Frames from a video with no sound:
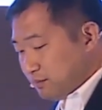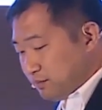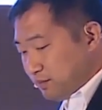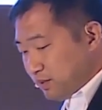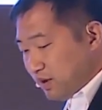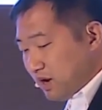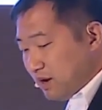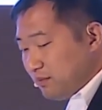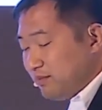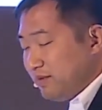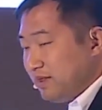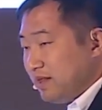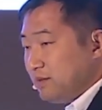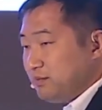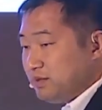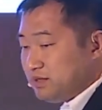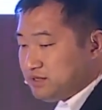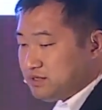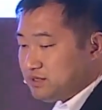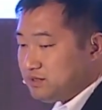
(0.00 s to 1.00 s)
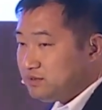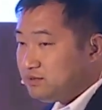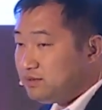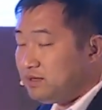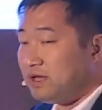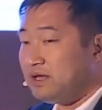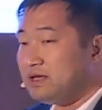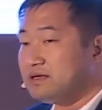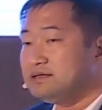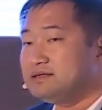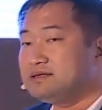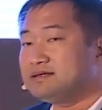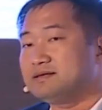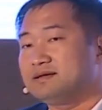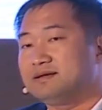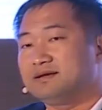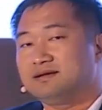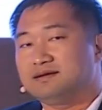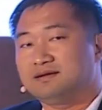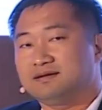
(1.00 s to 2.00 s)
Problem number two is
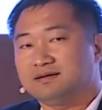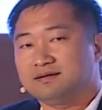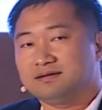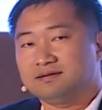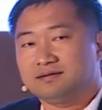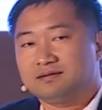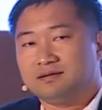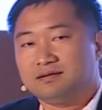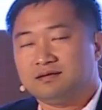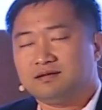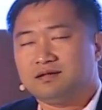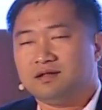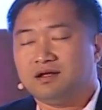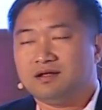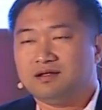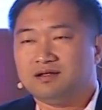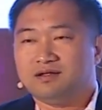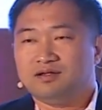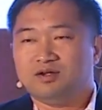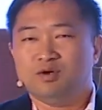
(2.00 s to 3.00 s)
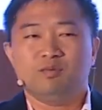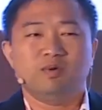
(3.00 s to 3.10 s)
you